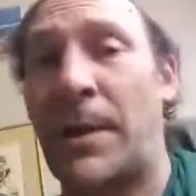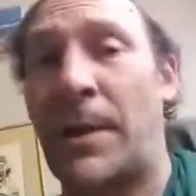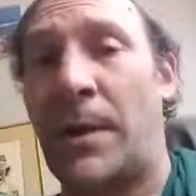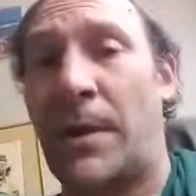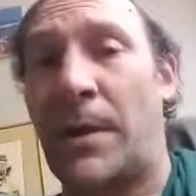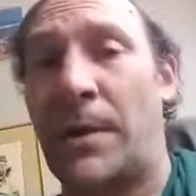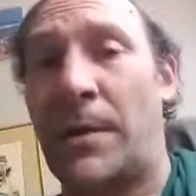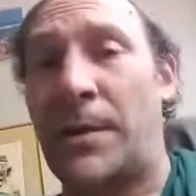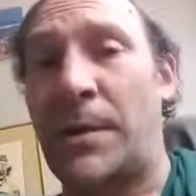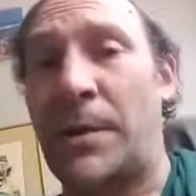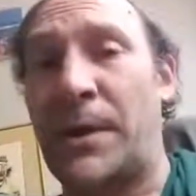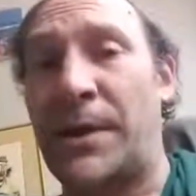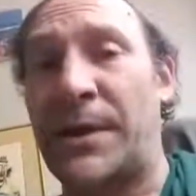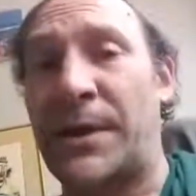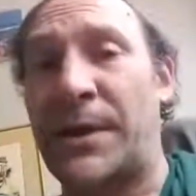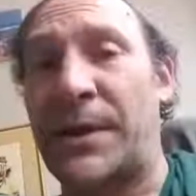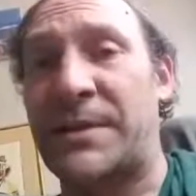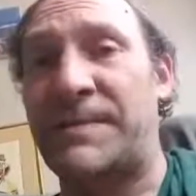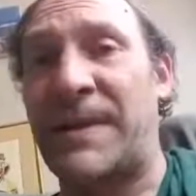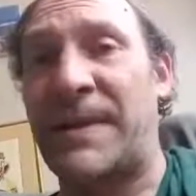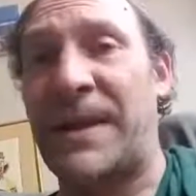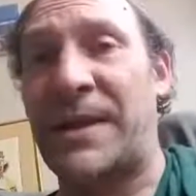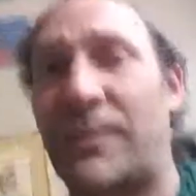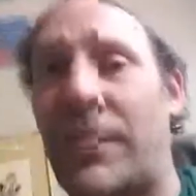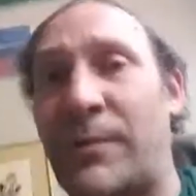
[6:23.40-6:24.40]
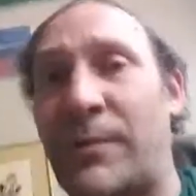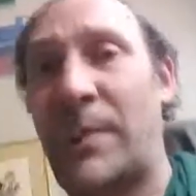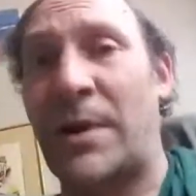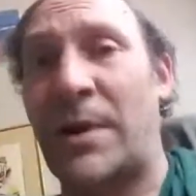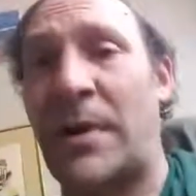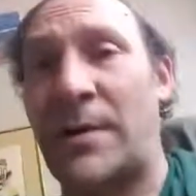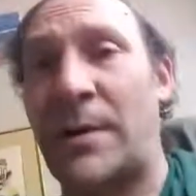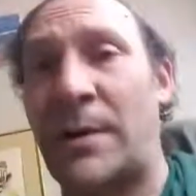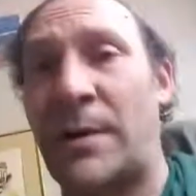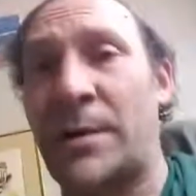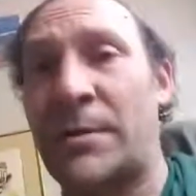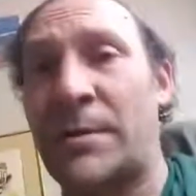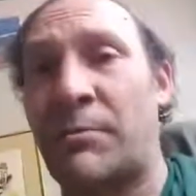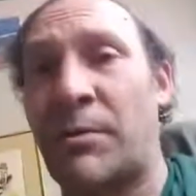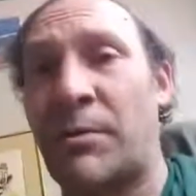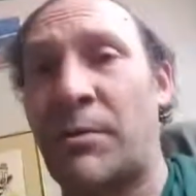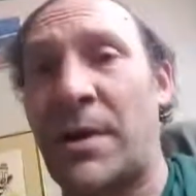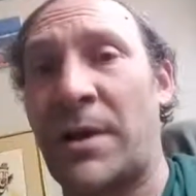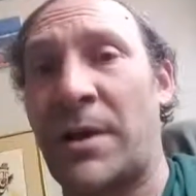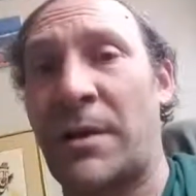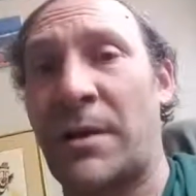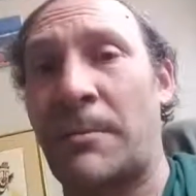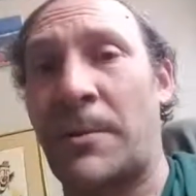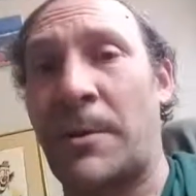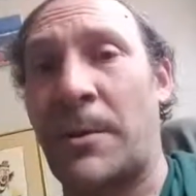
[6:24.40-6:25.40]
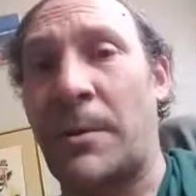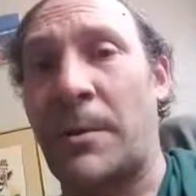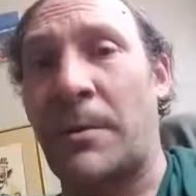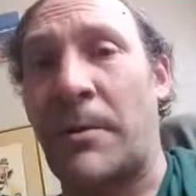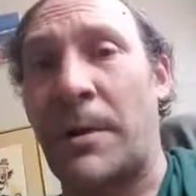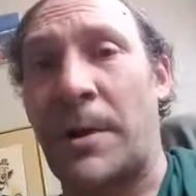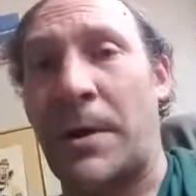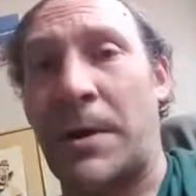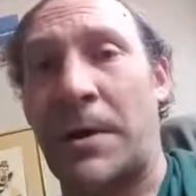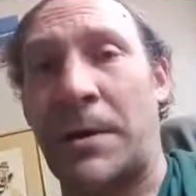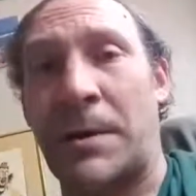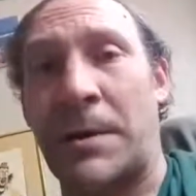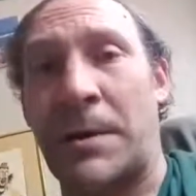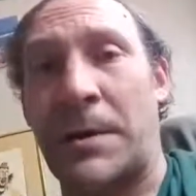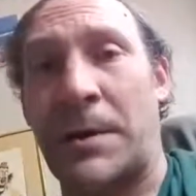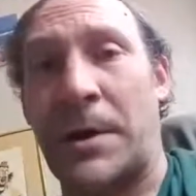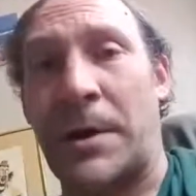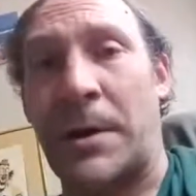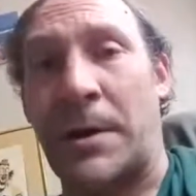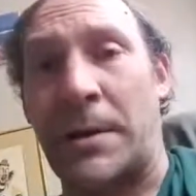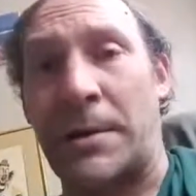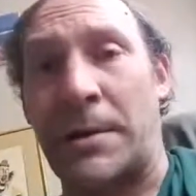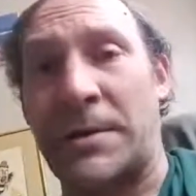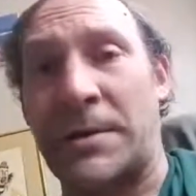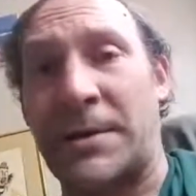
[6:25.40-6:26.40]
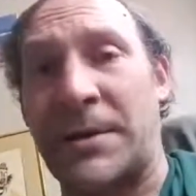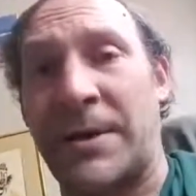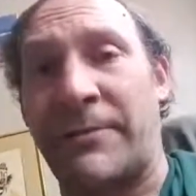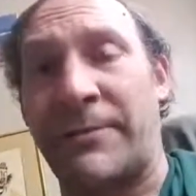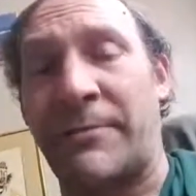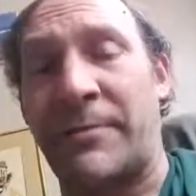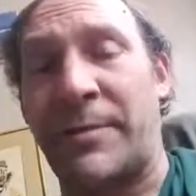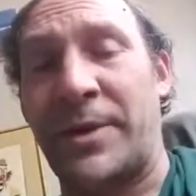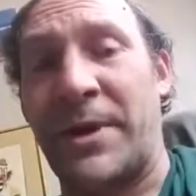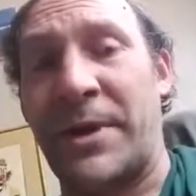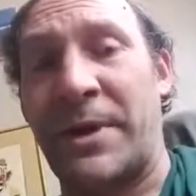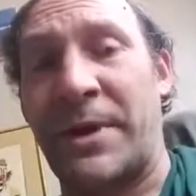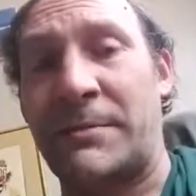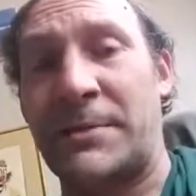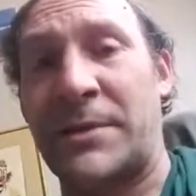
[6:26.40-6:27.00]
you can expect one of those probably coming around 7 p.m.